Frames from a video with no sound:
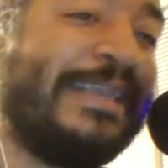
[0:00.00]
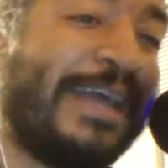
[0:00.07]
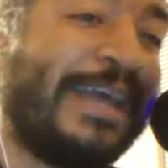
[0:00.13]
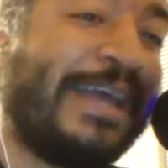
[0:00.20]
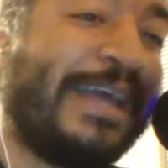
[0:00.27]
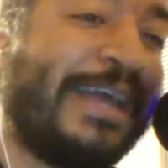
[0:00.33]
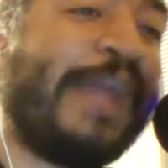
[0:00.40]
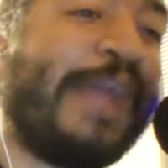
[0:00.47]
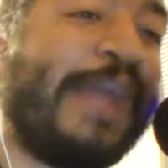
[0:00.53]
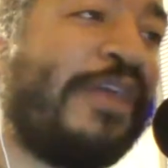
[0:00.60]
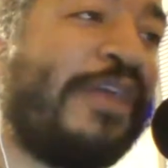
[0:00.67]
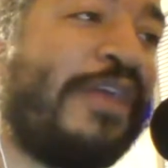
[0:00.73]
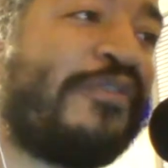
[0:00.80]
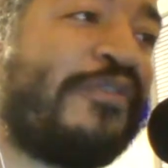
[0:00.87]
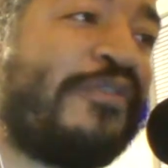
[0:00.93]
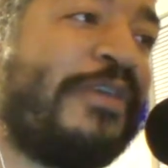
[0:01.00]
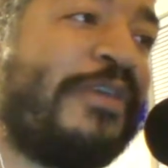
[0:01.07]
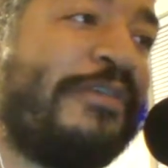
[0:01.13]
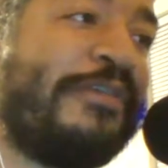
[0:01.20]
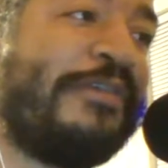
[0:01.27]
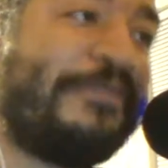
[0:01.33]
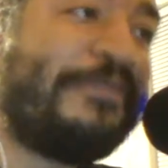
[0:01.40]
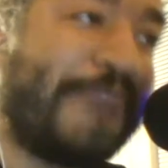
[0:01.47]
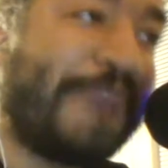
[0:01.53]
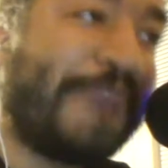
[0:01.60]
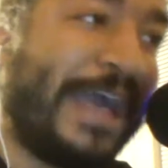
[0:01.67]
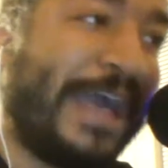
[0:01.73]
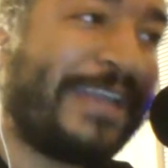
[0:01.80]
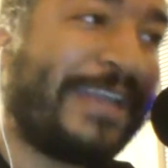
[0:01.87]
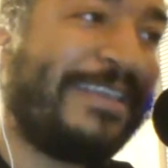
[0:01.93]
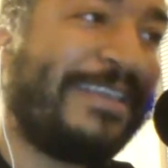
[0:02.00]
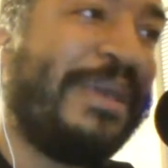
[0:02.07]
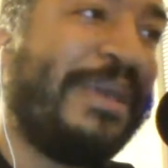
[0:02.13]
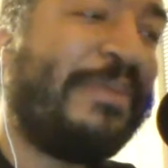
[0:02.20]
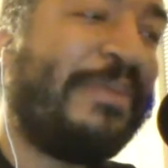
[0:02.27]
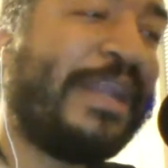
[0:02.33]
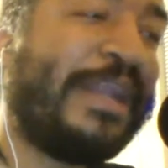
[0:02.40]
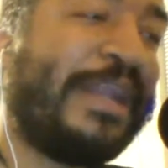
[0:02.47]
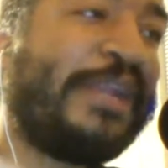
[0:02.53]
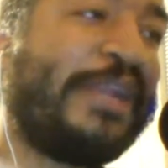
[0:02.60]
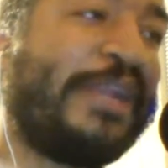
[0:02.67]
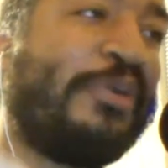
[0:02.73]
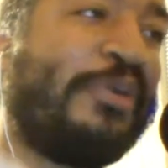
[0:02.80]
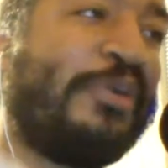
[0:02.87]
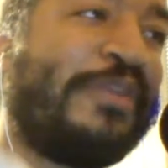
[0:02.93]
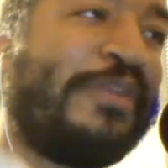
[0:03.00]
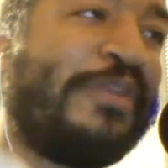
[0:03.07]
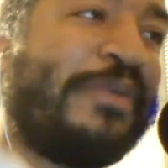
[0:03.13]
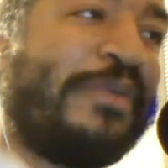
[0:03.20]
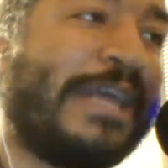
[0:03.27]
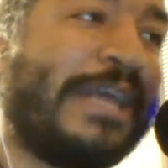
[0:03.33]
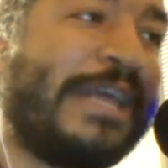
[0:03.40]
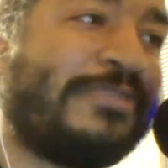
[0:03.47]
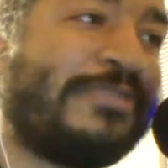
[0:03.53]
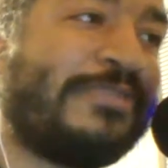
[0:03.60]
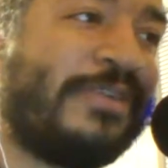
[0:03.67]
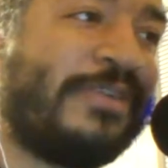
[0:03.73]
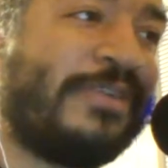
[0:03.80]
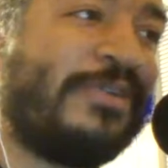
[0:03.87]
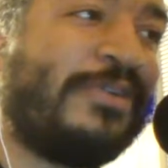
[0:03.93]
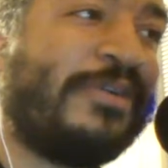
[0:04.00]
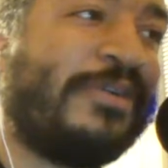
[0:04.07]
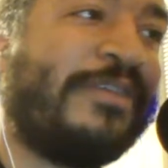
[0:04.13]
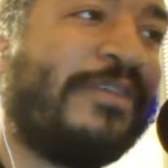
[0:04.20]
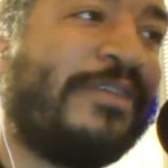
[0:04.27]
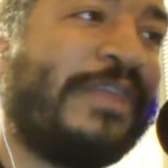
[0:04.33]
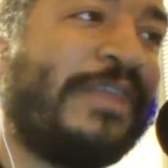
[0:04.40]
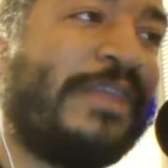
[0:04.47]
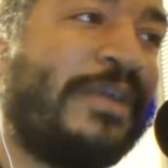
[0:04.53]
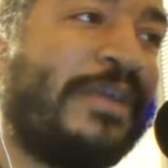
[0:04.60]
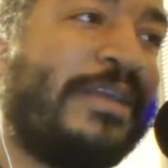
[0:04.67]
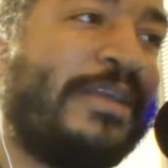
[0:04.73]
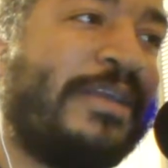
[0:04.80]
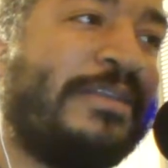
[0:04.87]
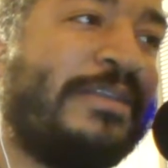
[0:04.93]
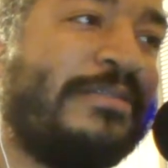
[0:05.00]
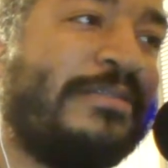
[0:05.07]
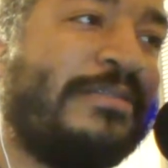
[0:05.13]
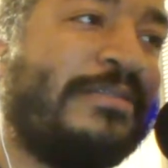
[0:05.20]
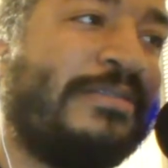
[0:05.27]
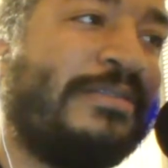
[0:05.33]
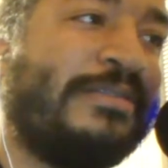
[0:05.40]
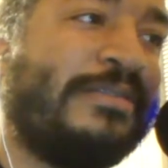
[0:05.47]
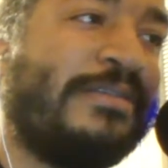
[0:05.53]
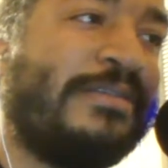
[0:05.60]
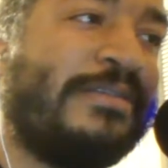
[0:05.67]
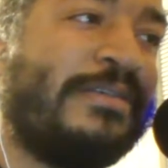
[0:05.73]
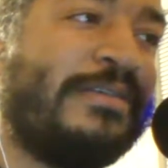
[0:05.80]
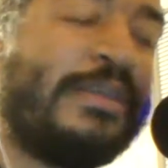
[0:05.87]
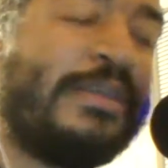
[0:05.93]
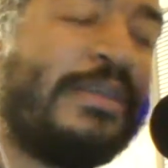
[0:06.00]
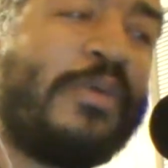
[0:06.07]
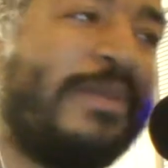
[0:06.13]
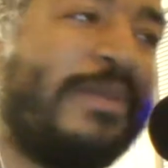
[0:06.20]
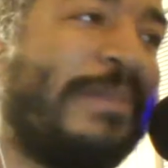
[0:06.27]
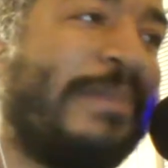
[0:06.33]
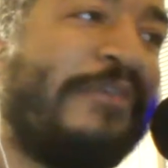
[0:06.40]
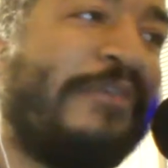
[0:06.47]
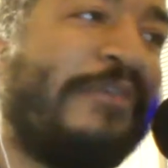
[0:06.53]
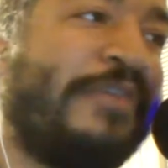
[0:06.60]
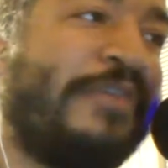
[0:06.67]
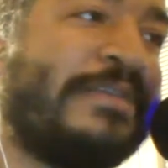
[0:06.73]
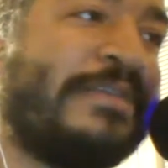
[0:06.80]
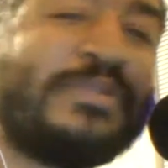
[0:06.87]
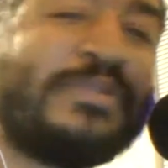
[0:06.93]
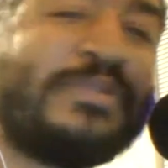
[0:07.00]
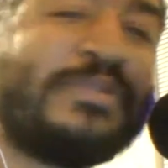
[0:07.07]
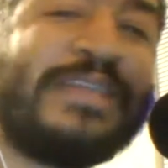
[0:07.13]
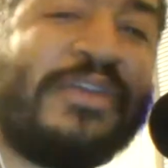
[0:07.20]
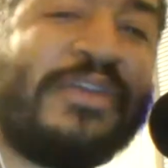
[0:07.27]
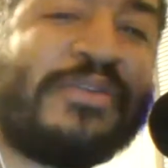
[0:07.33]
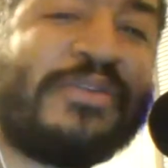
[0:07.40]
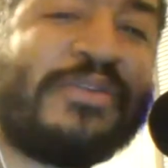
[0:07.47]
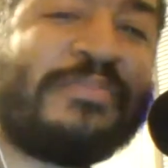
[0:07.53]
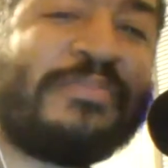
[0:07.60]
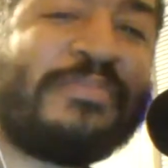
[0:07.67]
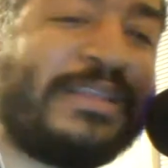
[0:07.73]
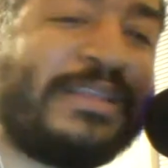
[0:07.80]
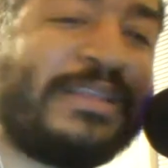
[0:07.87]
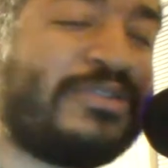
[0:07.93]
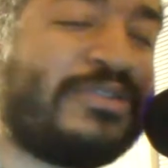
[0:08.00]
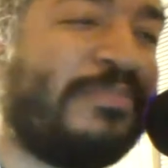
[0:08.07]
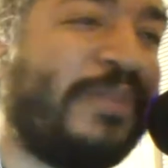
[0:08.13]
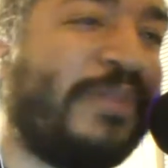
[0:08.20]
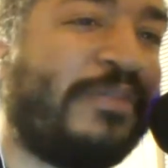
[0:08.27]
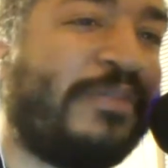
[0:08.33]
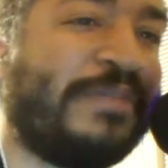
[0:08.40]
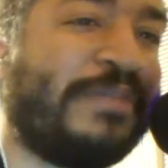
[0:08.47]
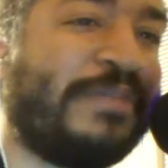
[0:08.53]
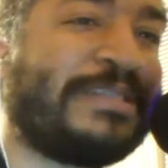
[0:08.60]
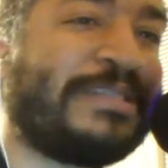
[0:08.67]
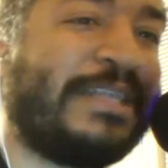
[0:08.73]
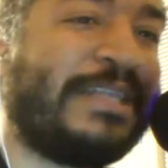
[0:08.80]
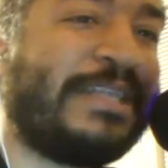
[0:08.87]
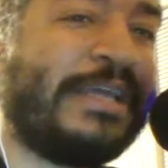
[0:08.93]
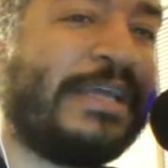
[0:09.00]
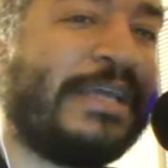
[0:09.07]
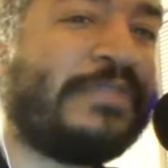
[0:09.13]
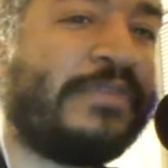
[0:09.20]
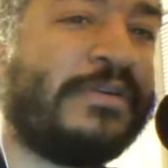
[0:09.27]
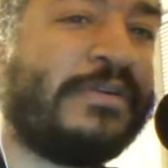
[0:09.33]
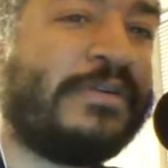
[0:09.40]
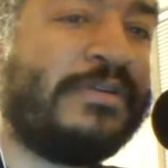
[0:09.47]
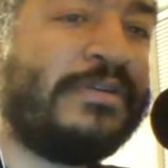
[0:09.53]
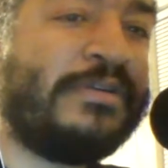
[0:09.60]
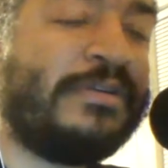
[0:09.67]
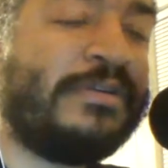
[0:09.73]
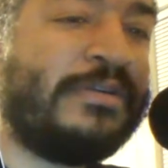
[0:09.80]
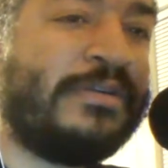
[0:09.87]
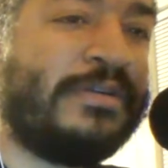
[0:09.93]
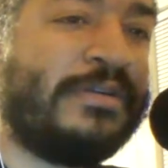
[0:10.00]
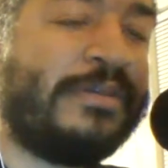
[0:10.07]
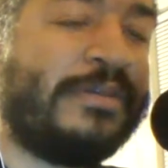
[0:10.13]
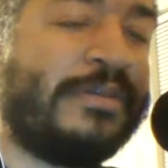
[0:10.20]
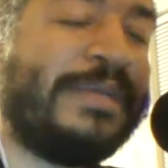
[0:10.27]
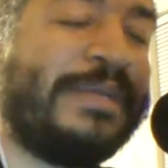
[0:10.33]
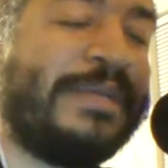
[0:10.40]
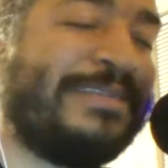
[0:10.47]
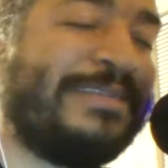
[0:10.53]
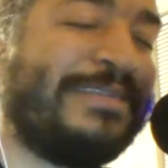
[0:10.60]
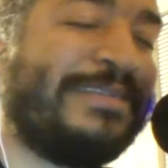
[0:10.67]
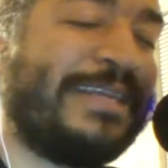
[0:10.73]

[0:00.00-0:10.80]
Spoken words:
I know that for a fact, but I don't know if they were in Nashville or if they weren't in Memphis. What's the other big? There's another big city in Nashville. I mean,